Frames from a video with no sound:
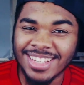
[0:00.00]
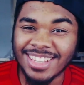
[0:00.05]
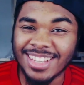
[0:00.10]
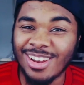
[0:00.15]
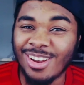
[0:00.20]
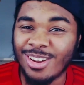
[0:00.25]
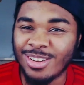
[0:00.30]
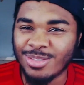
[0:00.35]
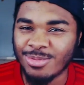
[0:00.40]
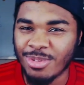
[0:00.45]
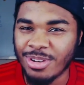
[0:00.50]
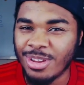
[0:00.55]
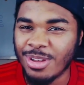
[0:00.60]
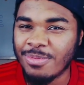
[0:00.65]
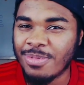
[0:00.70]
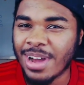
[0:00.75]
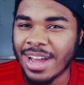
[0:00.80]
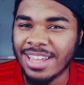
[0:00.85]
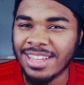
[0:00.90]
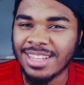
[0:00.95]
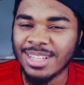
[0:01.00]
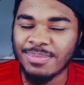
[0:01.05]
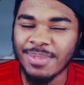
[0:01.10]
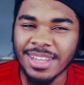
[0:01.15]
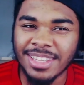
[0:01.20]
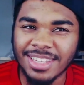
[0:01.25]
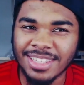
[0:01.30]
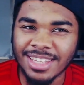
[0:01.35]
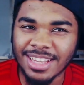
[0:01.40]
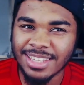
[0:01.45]
a lot. When your Pankas
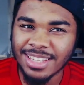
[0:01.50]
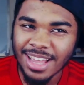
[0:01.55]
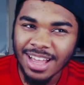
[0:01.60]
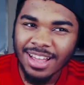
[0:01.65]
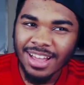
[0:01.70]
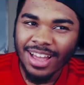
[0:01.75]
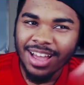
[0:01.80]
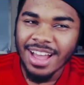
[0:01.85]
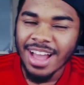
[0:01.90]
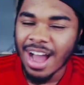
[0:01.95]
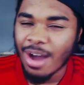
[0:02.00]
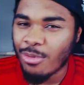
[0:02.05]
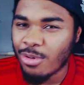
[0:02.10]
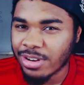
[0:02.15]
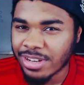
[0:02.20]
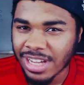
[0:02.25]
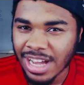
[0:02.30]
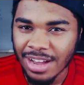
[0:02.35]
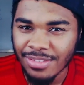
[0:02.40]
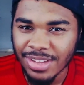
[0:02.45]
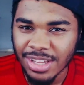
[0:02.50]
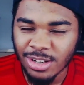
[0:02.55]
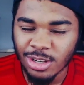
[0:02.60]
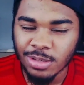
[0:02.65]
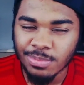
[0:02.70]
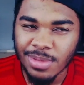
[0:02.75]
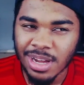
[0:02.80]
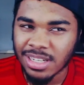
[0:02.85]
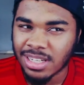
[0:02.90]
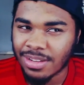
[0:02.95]
basically says, I want Javi, it doesn't
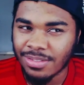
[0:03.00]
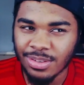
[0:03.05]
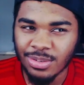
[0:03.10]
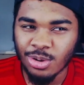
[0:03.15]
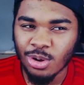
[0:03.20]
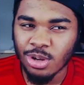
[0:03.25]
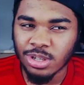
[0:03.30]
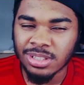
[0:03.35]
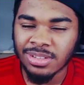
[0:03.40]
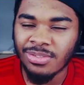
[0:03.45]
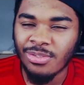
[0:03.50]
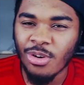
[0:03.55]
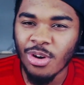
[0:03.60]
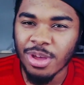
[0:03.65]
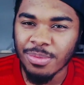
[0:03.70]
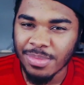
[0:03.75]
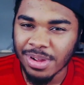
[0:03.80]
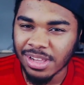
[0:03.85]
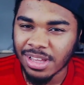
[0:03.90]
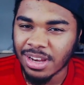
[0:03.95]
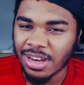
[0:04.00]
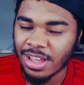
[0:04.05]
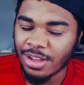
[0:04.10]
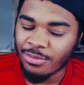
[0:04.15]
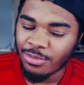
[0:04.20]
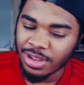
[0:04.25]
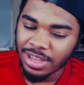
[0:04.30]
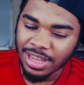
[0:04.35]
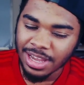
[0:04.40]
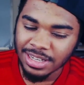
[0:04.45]
matter if he costs 40 million, if
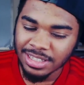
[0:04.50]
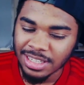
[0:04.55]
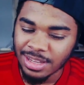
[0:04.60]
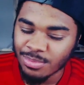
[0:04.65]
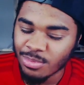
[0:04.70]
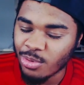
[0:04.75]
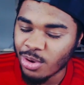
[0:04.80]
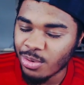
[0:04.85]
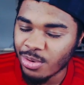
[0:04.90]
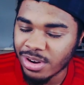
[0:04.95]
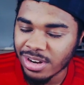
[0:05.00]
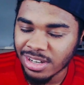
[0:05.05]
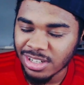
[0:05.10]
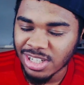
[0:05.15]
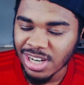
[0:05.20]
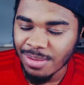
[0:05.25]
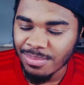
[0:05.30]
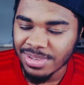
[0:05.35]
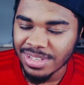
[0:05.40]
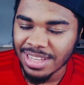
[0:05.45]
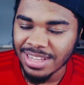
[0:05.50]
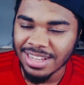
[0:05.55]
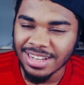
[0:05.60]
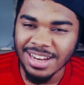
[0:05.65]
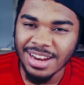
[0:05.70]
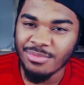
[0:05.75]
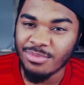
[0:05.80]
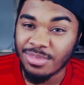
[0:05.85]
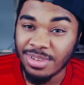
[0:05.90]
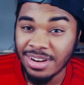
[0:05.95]
we get him, we win the Champions League, and
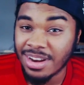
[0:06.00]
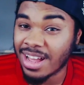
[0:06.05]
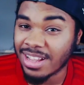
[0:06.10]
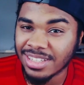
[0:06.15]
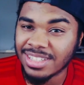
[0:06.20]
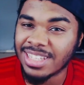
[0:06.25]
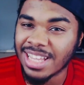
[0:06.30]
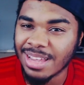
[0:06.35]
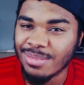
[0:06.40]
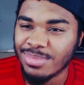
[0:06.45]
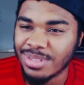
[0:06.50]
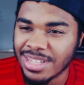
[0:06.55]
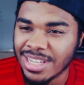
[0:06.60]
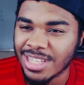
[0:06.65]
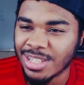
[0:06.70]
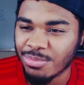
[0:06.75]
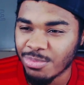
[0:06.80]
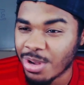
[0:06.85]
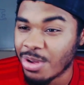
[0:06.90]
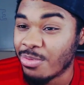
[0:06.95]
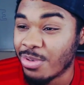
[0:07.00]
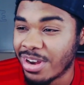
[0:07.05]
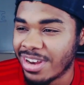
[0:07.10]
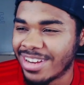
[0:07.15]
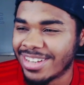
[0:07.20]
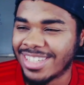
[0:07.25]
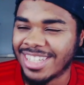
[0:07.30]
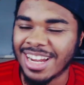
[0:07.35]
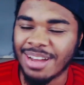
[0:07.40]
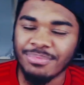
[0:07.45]
then in that same season, we win the
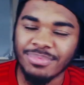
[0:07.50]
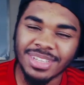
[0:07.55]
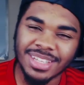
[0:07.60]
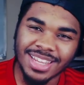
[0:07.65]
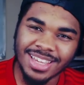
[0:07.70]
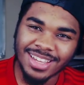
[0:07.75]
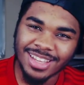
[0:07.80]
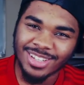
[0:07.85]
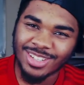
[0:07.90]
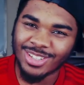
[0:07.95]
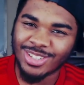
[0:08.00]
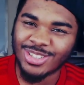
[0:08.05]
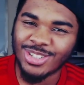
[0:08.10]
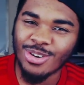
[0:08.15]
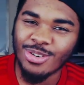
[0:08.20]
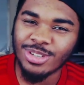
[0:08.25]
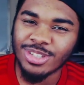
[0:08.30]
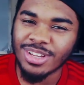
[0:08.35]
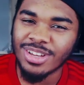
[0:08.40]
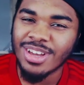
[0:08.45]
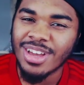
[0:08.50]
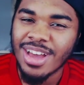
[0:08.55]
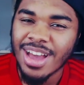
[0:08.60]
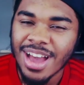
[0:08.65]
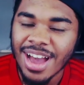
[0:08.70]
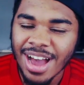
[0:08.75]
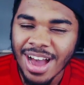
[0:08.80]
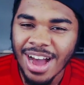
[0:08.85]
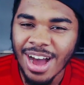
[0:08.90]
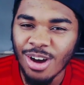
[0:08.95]
Champions League. It just shows you
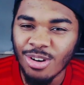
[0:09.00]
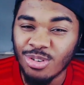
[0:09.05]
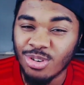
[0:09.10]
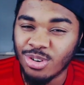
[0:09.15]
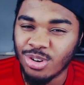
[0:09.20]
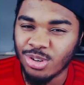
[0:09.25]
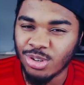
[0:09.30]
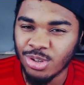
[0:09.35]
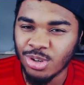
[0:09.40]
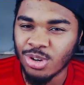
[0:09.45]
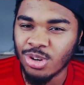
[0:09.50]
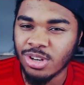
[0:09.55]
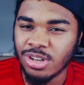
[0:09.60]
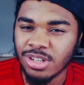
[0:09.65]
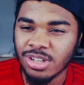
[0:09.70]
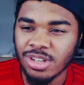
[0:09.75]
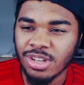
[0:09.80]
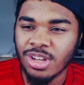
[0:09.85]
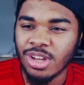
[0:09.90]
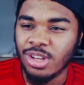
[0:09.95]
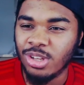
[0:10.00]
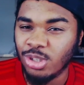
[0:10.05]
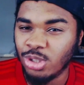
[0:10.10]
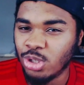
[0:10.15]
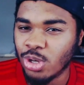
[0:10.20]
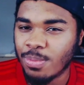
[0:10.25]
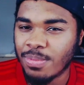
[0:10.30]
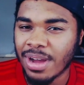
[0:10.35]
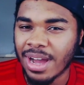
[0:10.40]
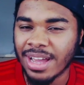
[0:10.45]
how good
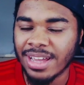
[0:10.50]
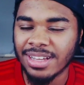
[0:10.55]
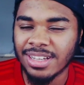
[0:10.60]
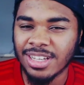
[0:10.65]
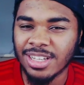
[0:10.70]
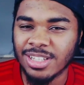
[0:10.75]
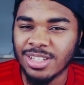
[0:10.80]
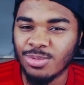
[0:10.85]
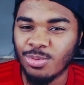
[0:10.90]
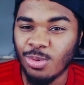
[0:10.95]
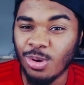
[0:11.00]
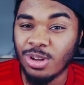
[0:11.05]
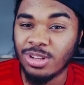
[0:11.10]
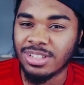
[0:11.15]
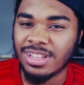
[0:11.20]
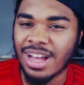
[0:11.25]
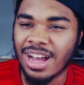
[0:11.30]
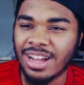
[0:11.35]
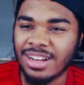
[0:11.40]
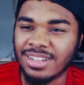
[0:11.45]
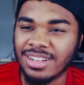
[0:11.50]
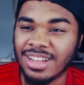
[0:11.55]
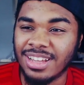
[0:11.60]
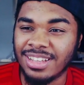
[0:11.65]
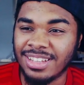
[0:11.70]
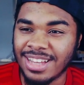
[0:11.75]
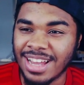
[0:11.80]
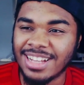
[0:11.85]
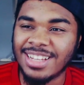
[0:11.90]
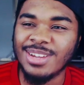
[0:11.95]
your Pankas was at
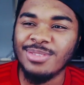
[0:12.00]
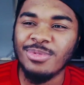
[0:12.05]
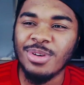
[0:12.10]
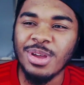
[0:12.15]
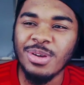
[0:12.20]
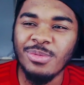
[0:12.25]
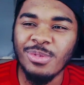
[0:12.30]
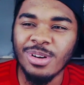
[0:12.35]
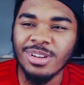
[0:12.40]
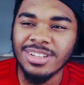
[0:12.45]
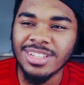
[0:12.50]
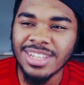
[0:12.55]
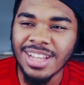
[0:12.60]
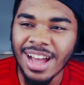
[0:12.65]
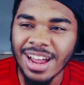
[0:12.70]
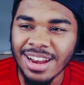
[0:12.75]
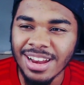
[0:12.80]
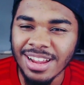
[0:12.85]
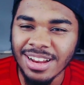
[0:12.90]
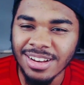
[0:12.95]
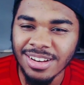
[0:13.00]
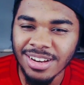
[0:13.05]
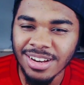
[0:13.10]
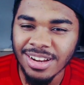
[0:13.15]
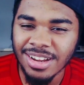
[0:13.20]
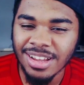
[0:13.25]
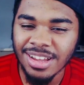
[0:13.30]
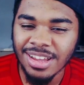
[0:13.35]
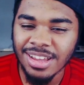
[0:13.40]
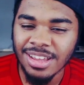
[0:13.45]
getting what he wants and then
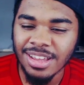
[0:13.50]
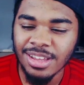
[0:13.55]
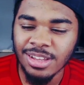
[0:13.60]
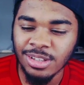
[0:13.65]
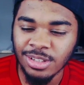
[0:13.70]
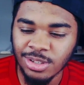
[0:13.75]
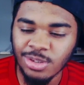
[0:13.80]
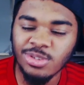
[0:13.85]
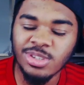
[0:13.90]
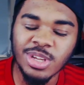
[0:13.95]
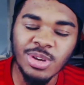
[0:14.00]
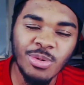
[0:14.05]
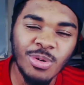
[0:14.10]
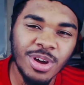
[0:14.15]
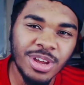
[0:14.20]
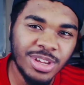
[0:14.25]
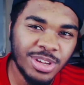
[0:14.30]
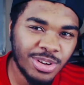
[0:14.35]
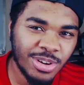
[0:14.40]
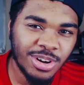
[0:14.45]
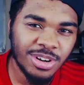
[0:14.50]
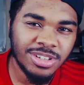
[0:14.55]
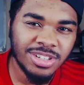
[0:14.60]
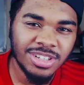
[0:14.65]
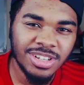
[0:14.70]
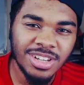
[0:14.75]
using what he got